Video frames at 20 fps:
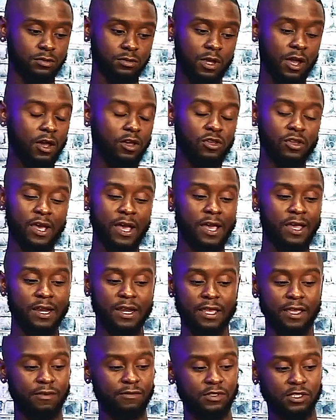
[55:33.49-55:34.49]
All you gotta
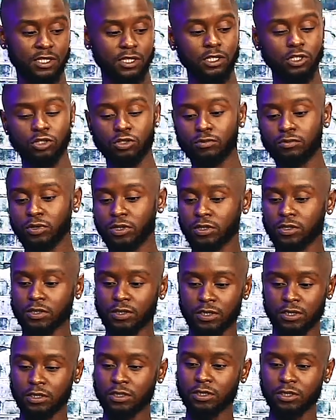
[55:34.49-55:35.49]
have is a little brother, a
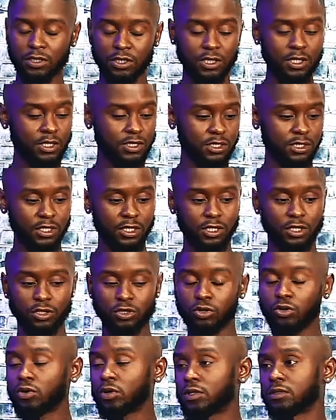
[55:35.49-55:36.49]
little cousin, and a
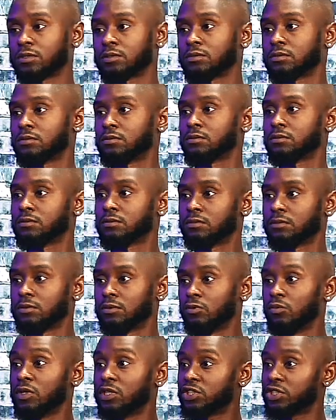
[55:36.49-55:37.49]
daughter.
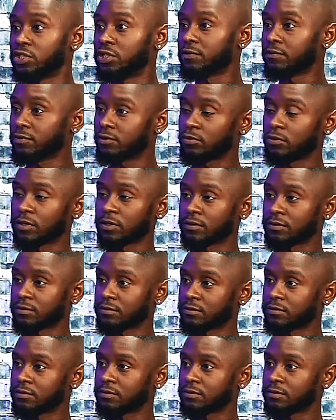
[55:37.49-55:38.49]
Yeah. Which shift you want?
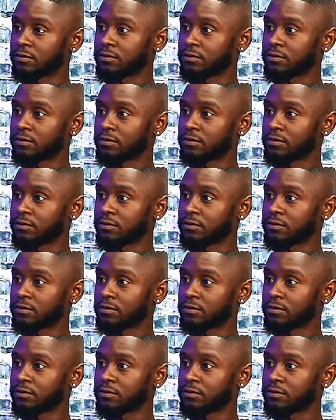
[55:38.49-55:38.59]
Yeah.